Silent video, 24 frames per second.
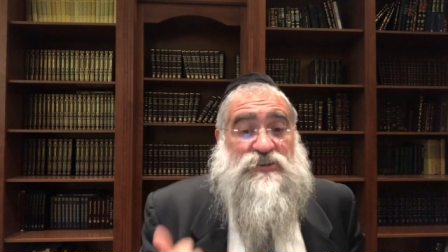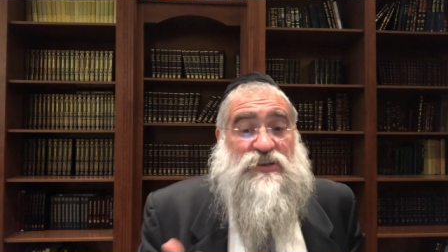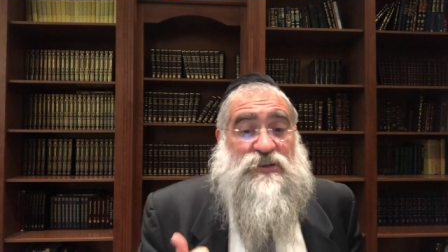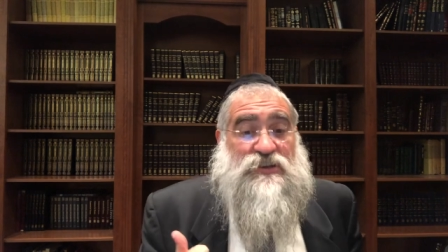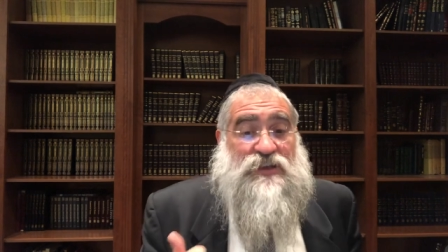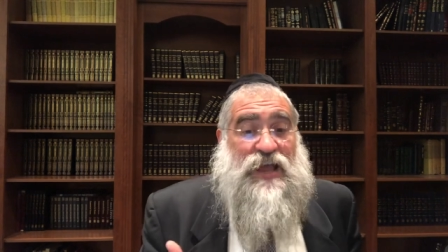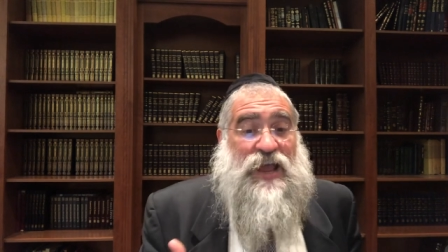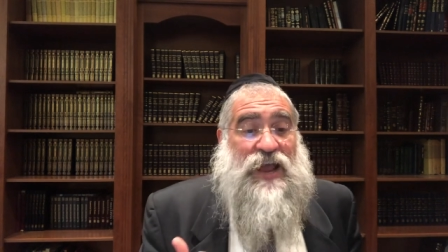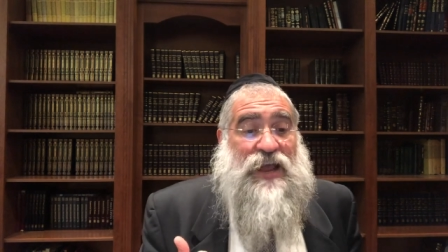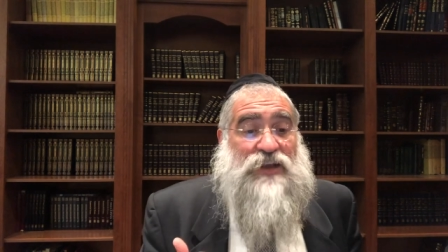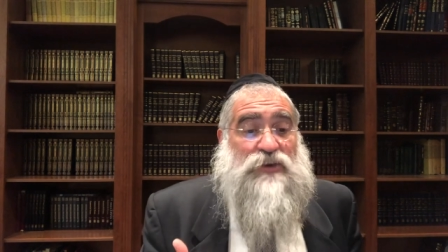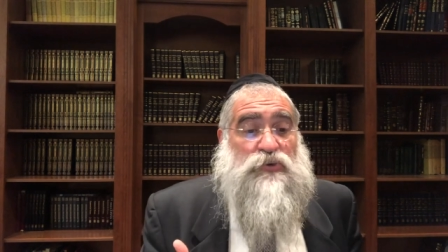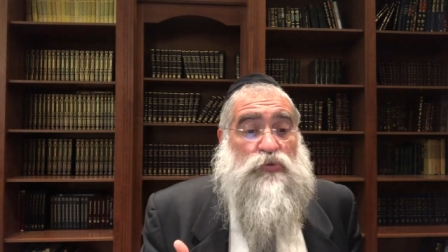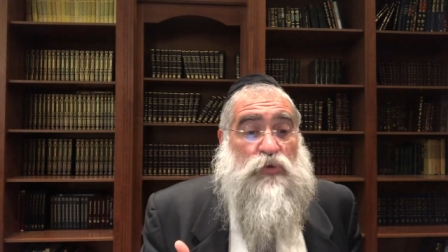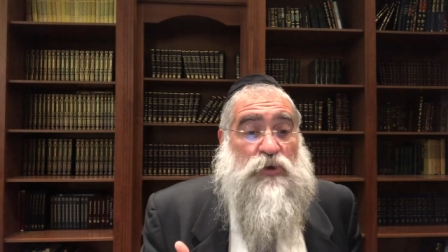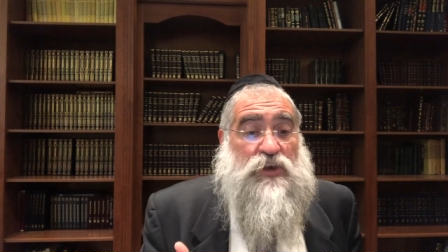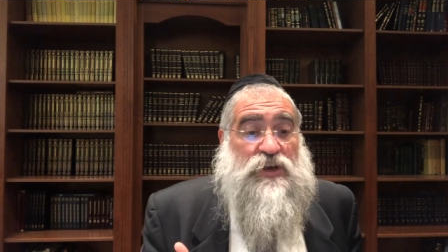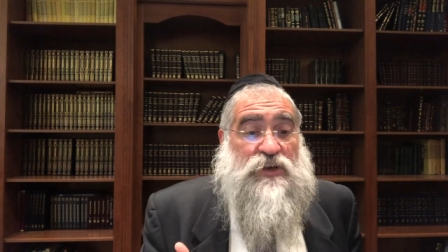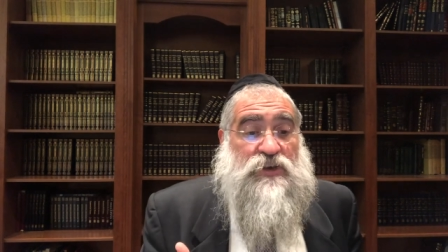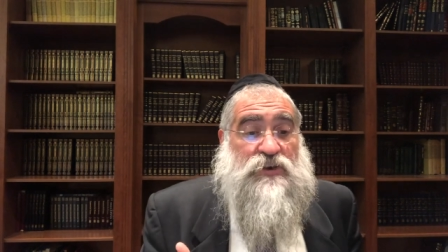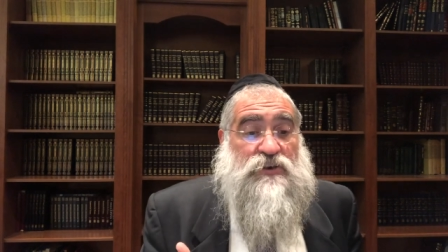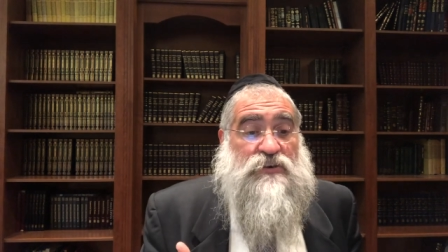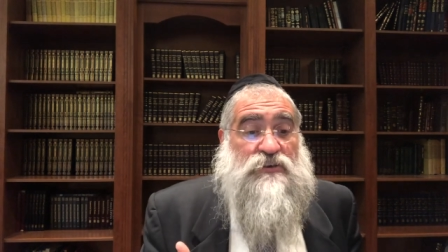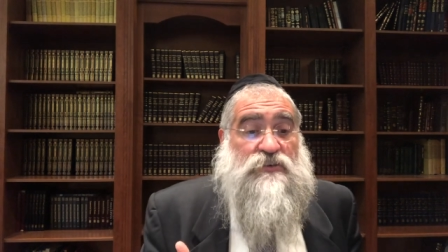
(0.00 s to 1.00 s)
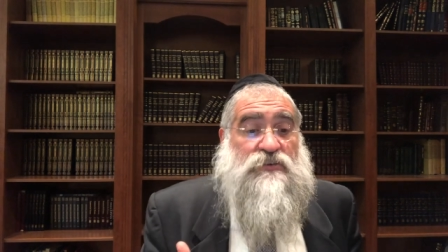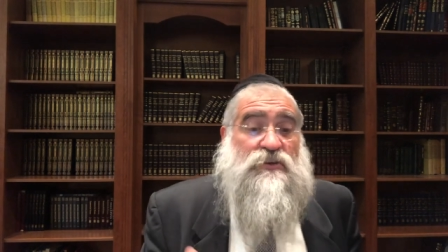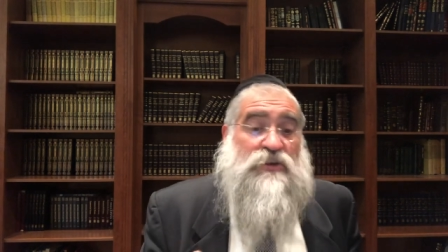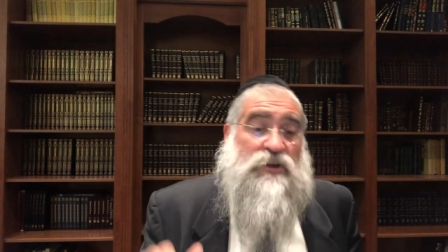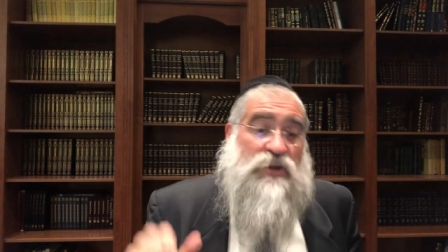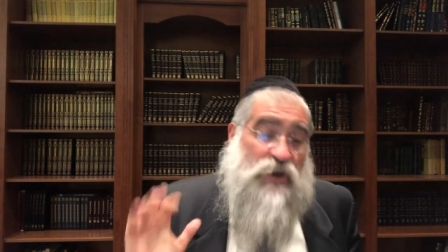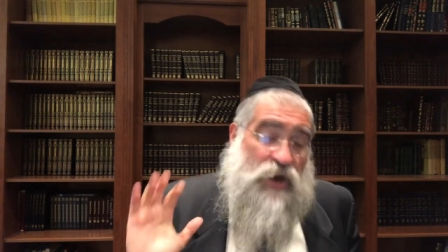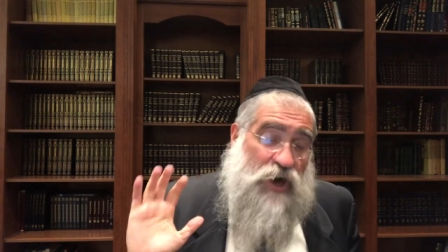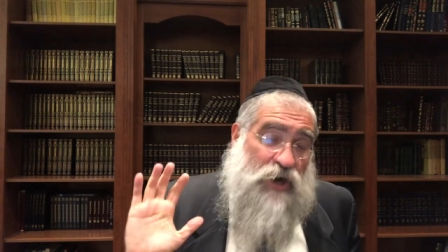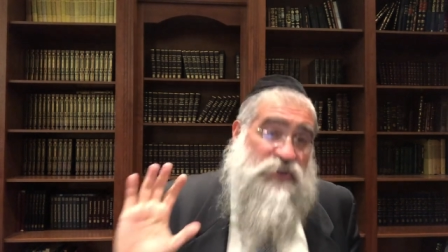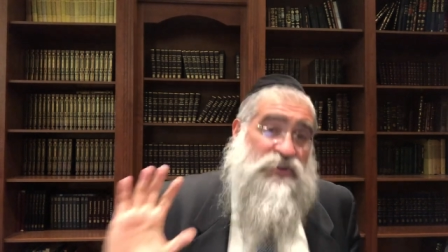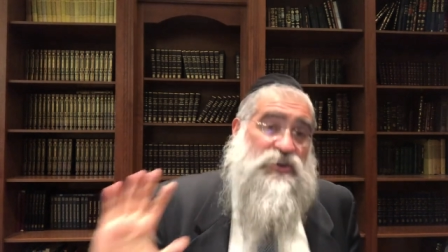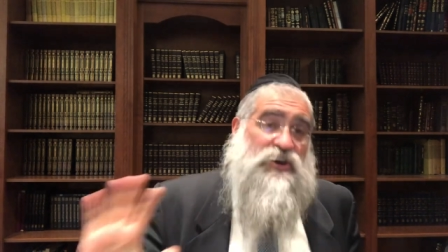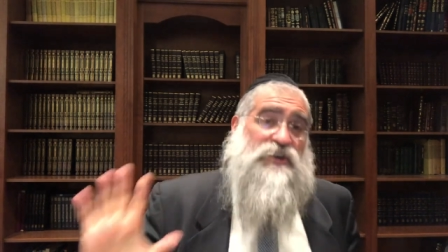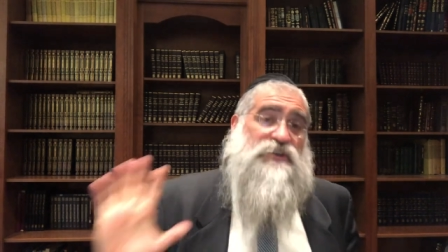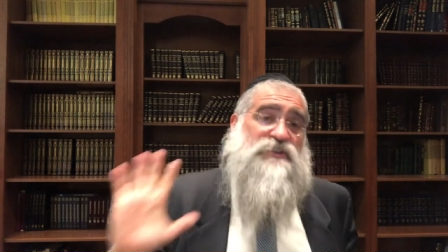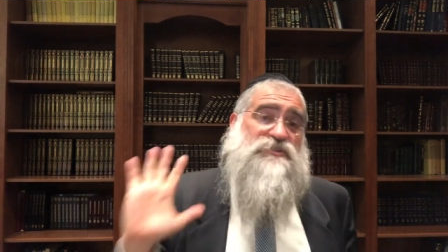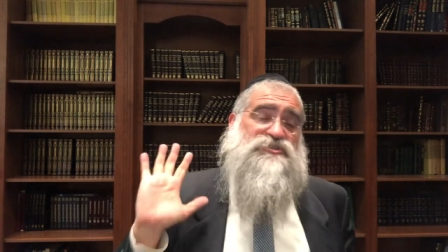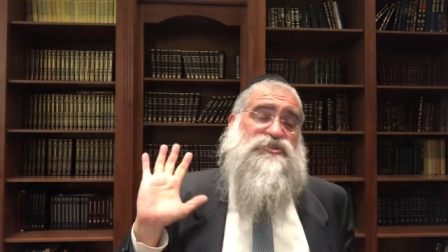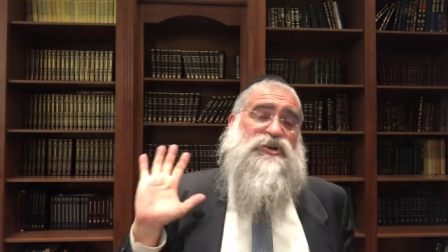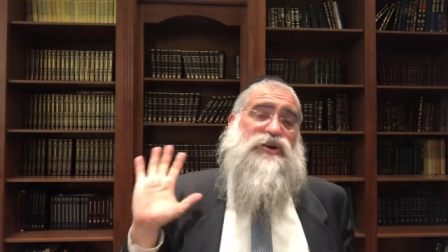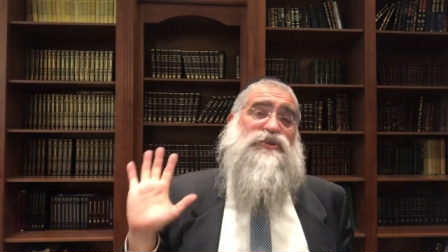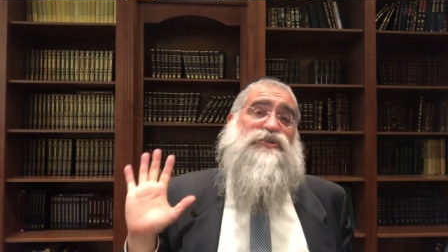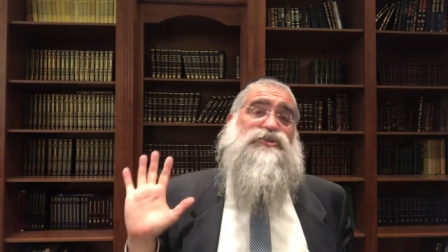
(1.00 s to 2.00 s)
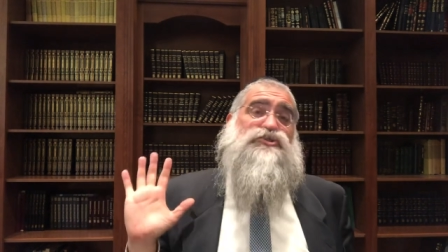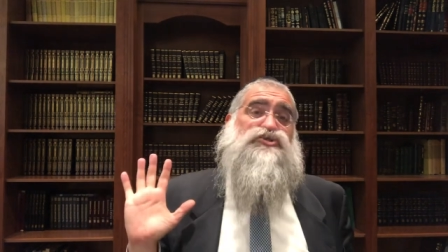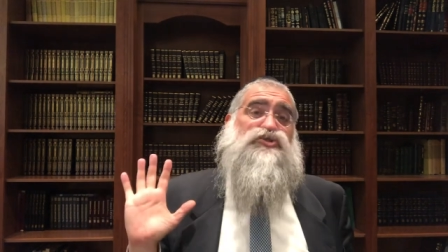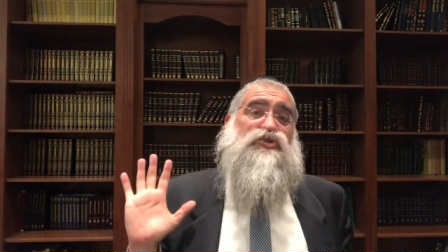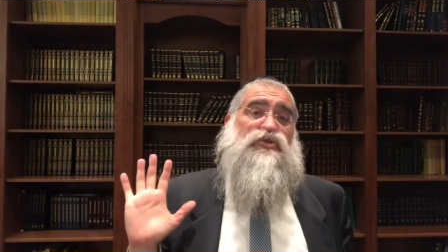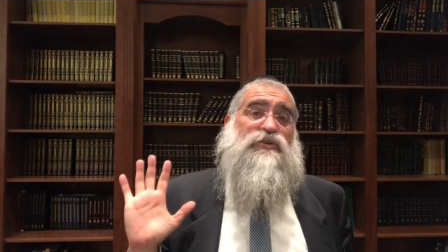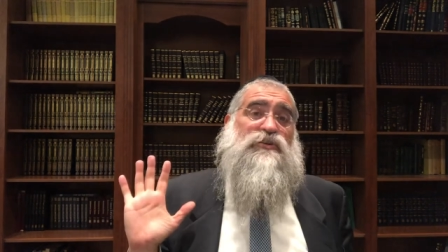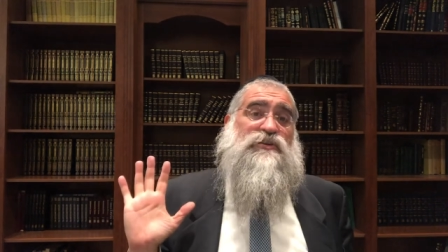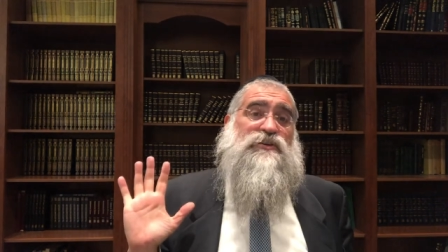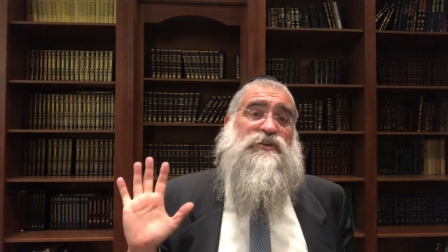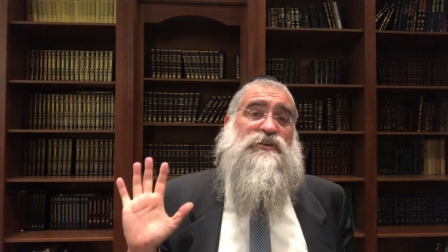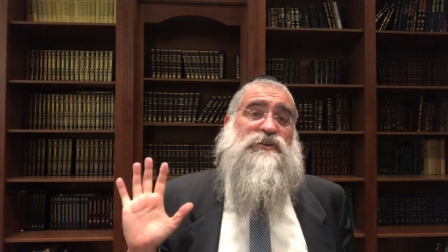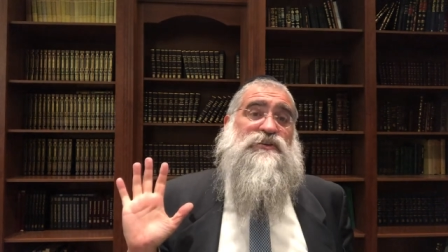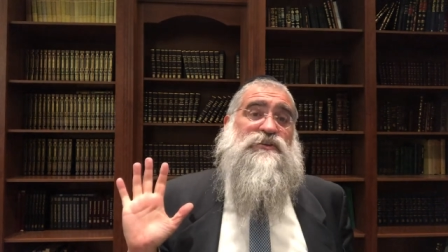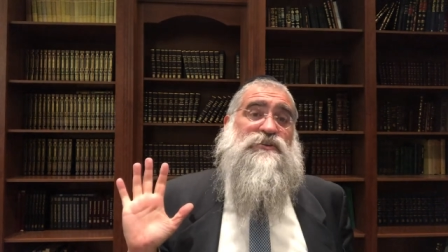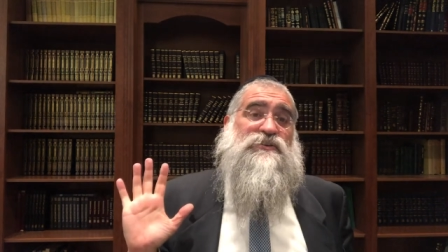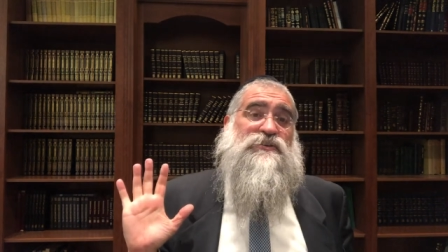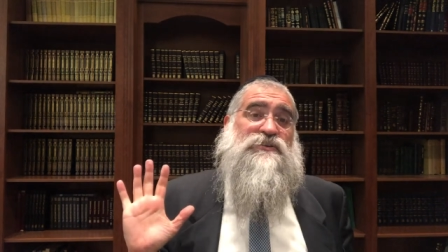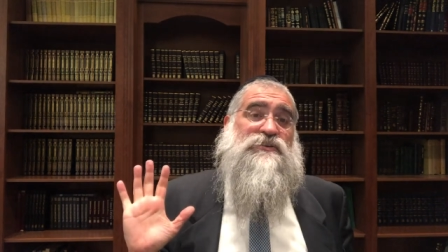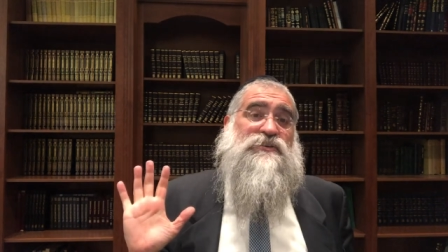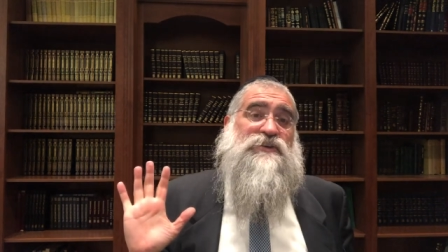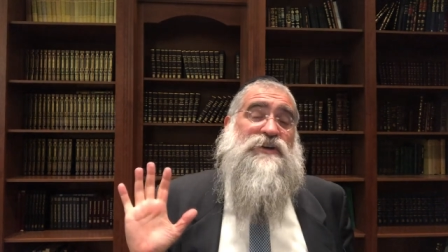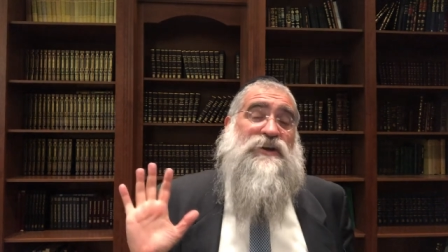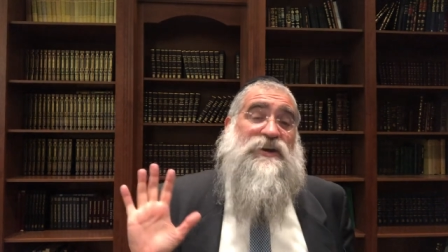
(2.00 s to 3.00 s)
the land we're On the other side of Jordan.